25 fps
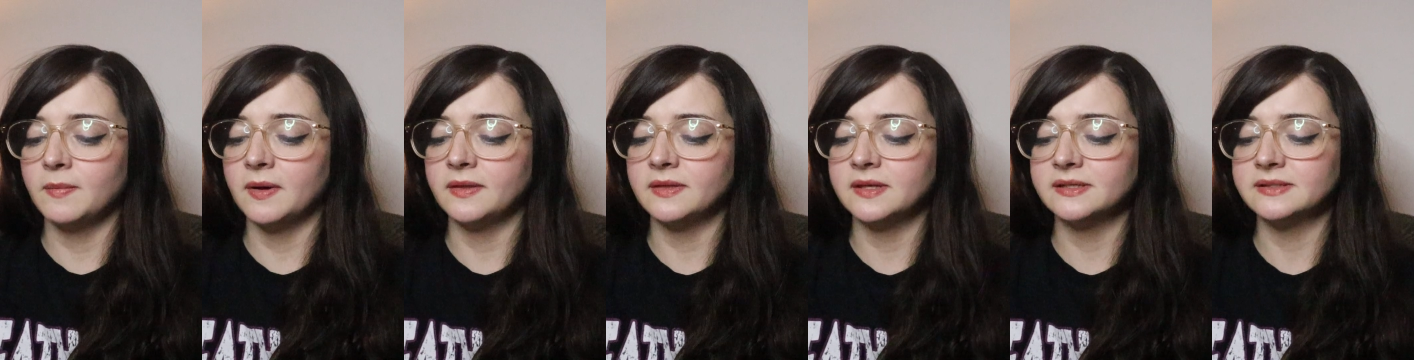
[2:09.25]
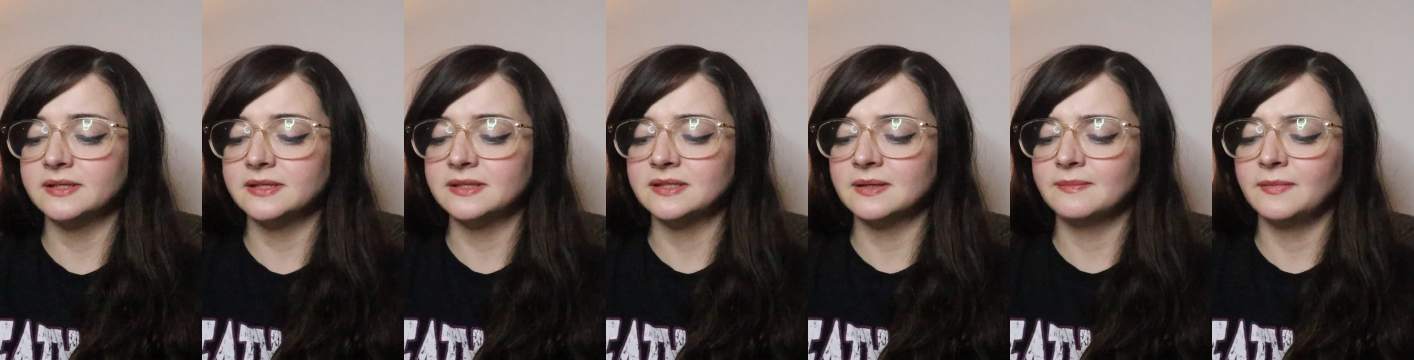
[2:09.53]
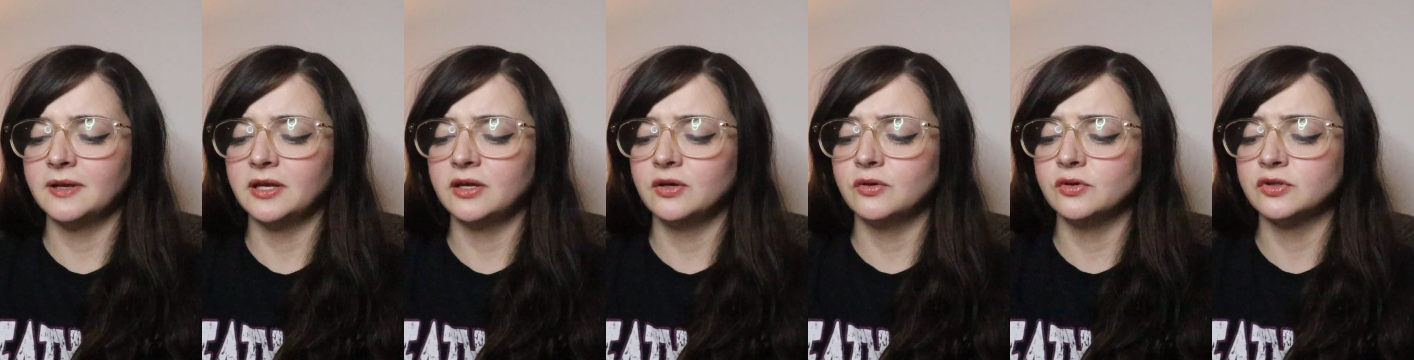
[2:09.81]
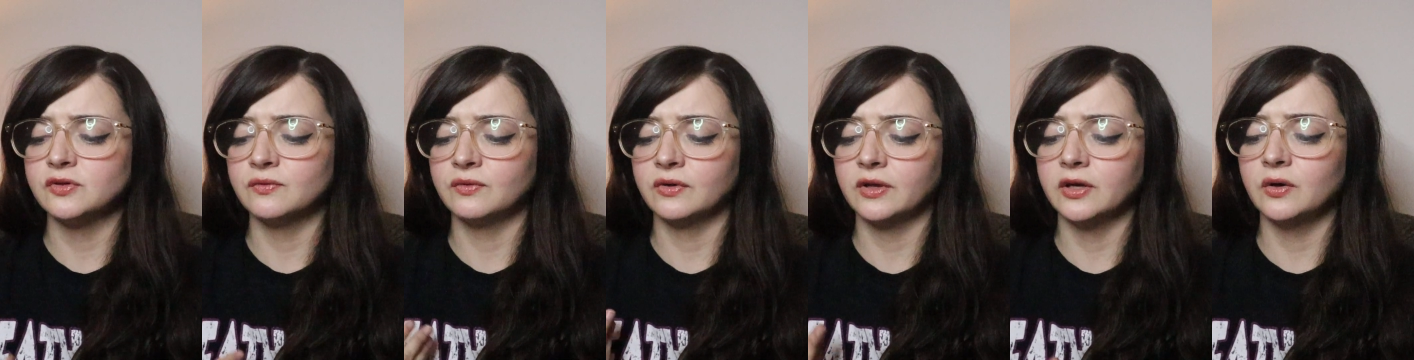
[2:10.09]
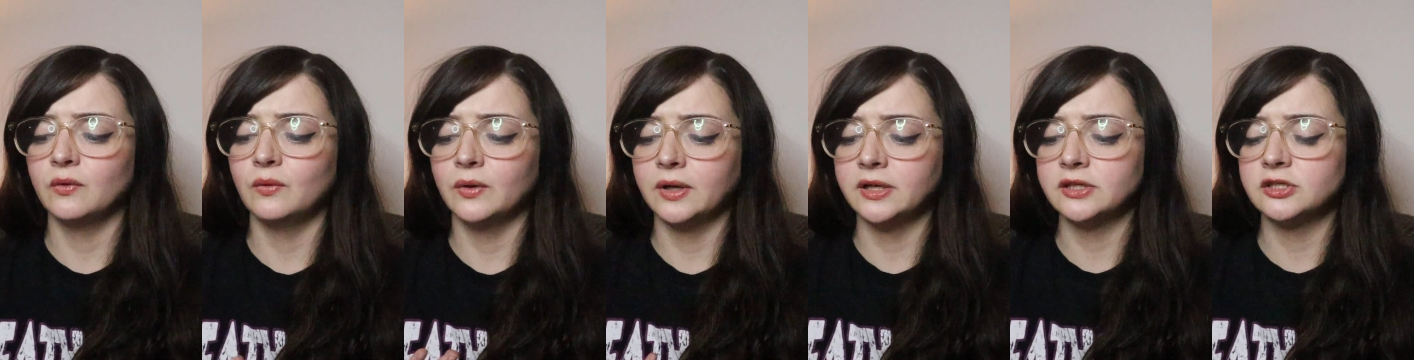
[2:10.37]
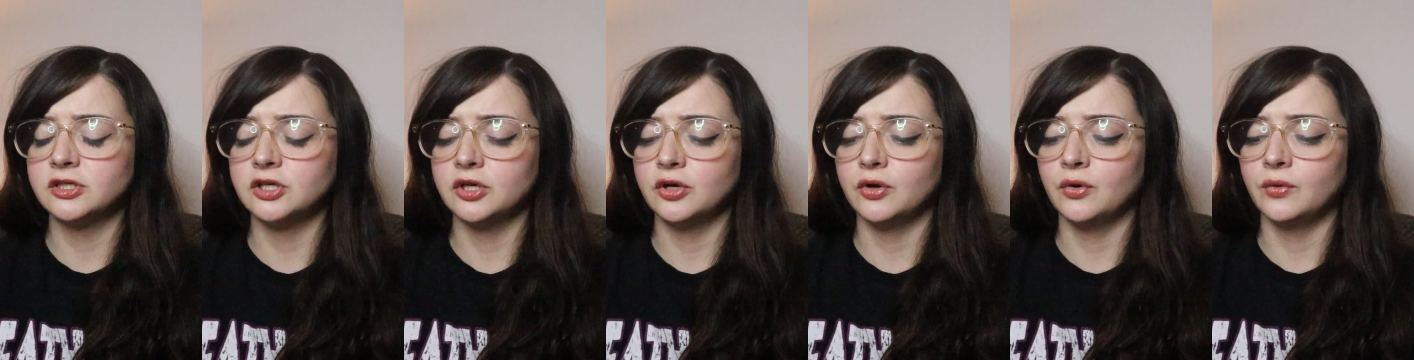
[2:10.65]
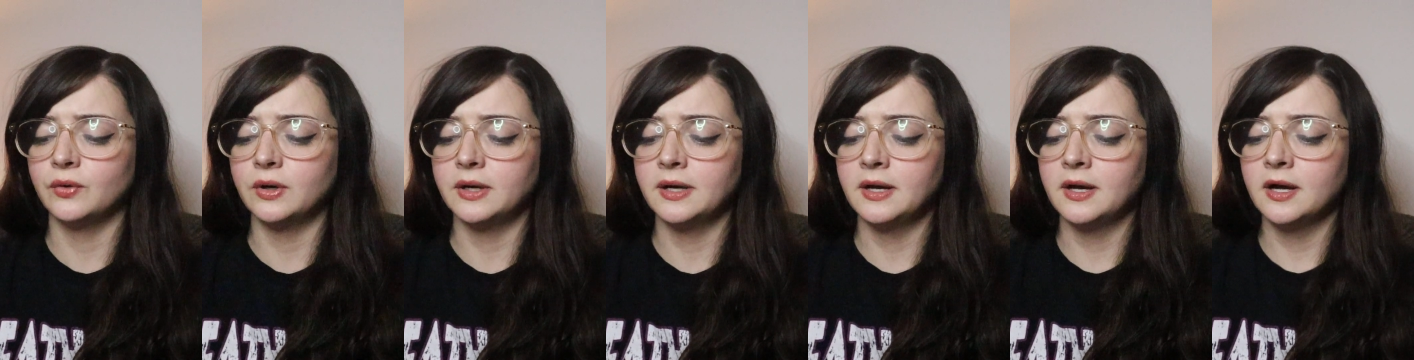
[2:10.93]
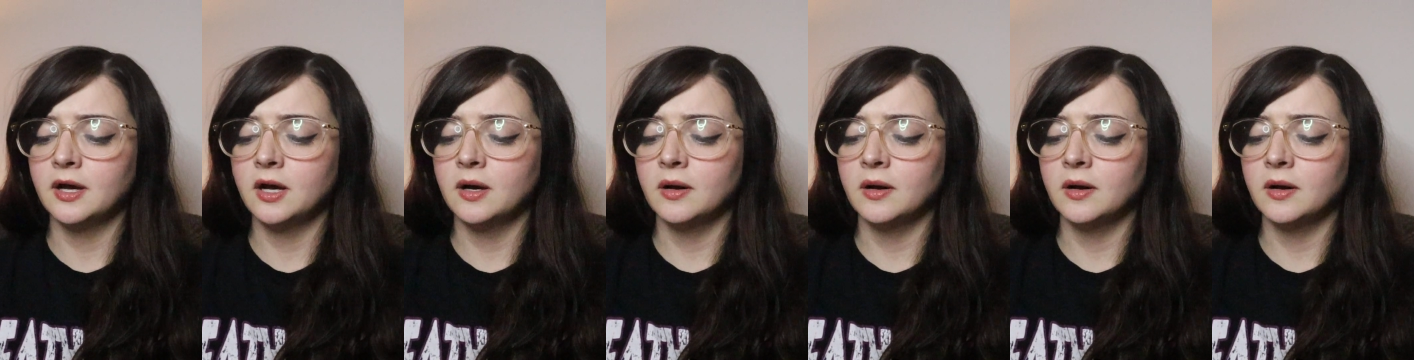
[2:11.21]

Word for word: But this is somebody who's really going to